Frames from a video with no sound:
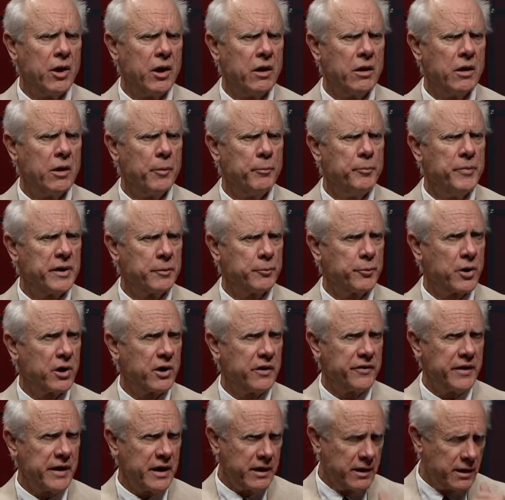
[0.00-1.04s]
A, a, big part
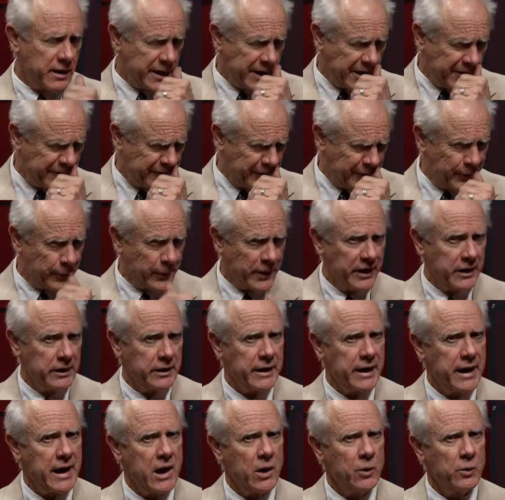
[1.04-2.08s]
of that effort right
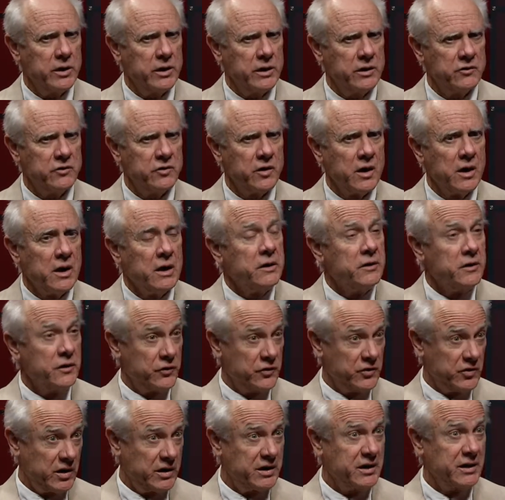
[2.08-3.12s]
now is the
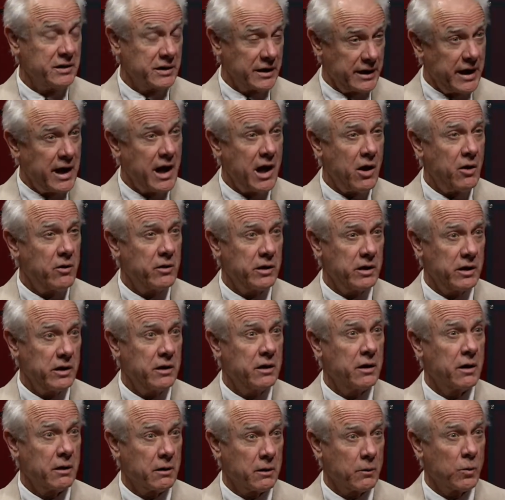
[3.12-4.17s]
city and the county
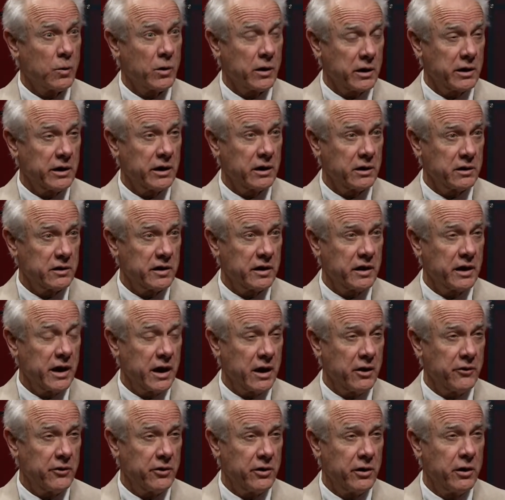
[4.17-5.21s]
are working
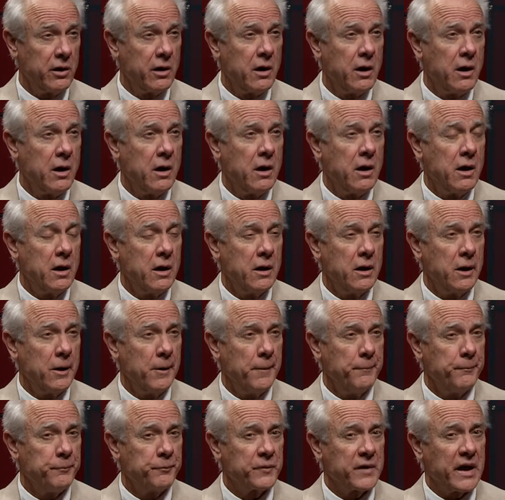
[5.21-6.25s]
together
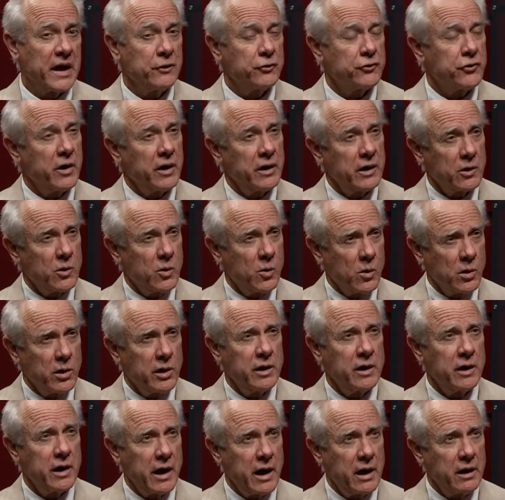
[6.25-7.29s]
um, and trying to
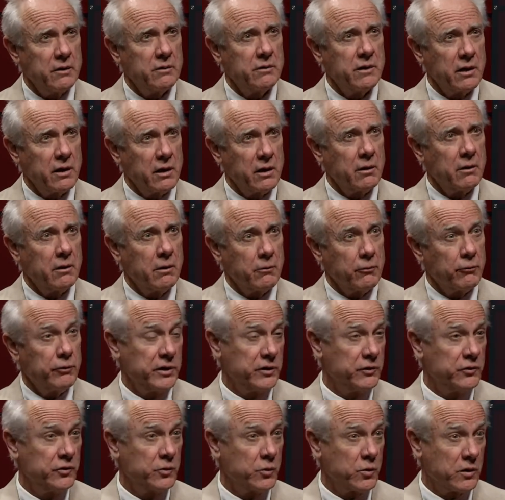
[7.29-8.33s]
coordinate their
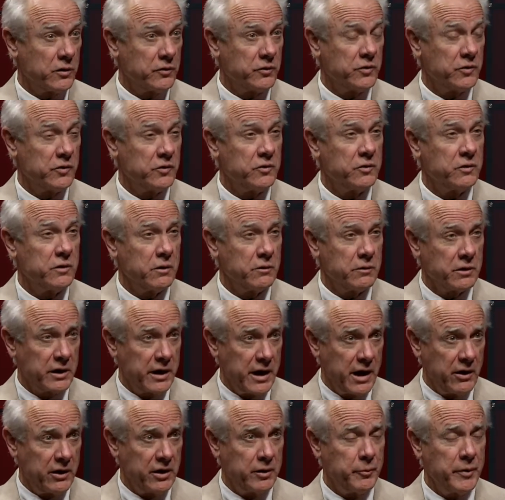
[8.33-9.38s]
resources. You know, the
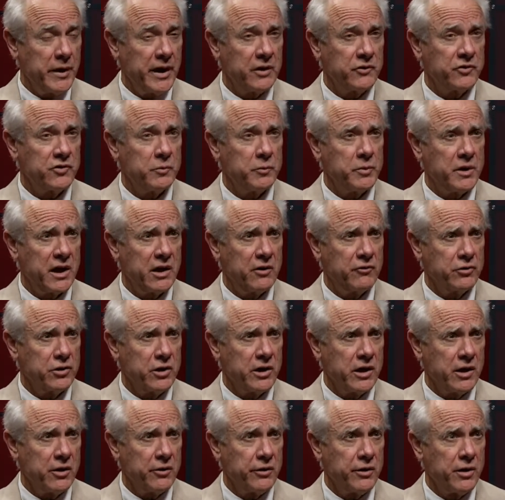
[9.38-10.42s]
county passed a behavioral
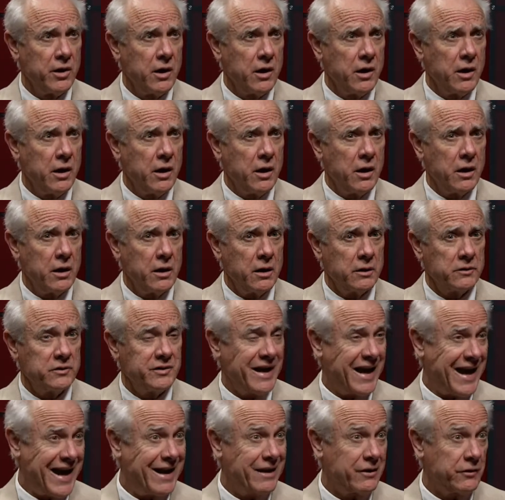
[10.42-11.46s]
health uh,
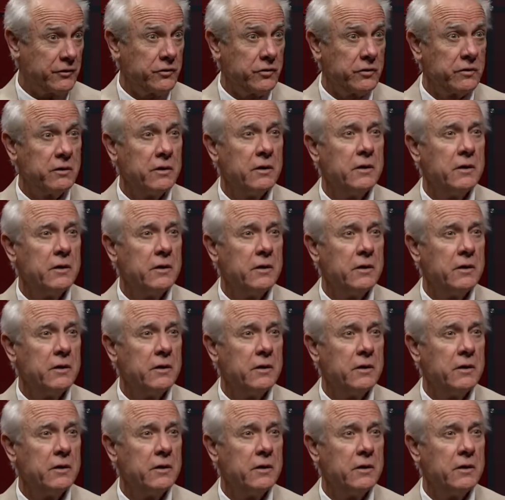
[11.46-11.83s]
tax,